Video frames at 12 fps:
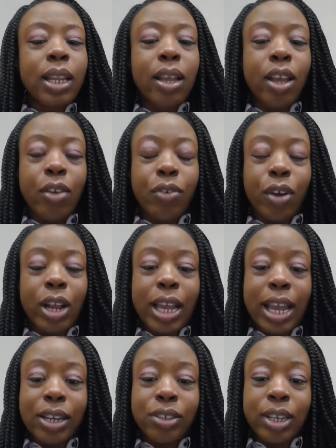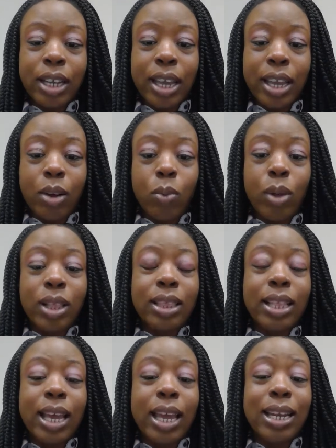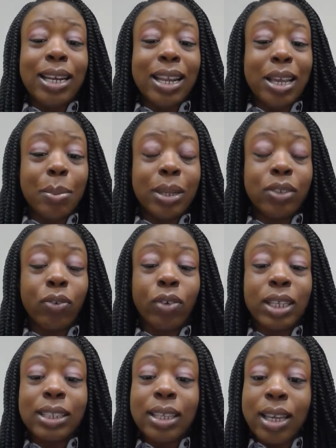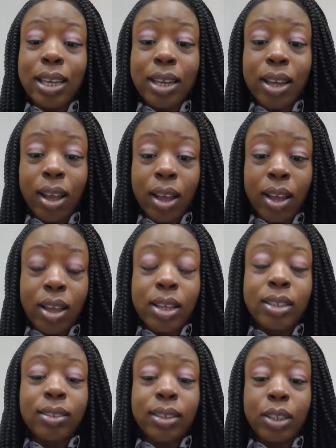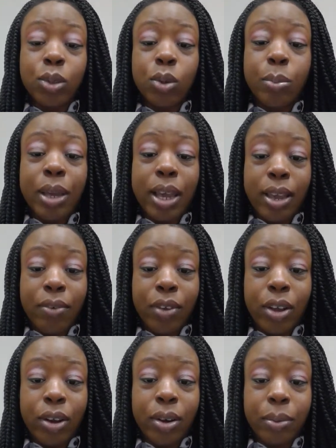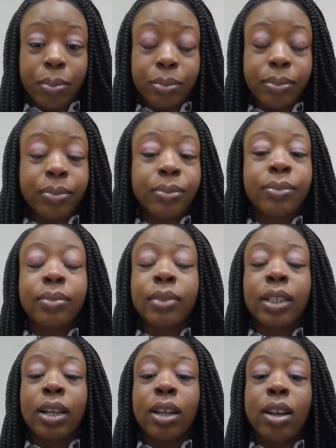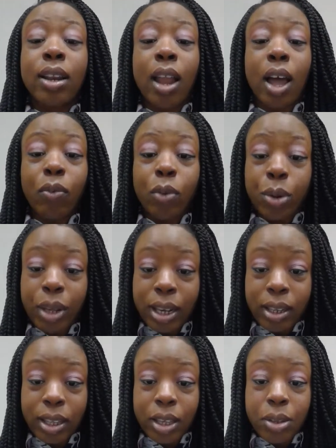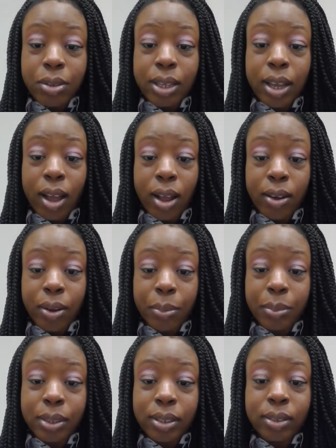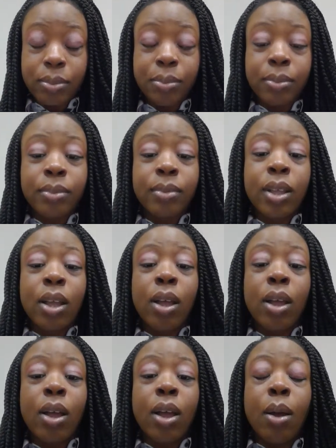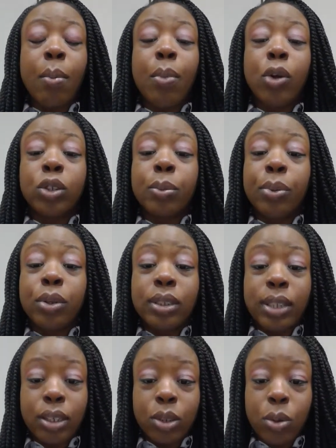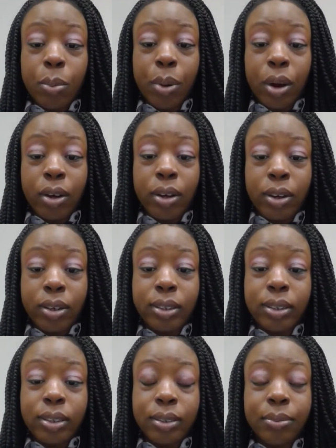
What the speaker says: If you're engaging in what they deem as risky sexual behavior, not routinely using condoms, multiple sexual partners,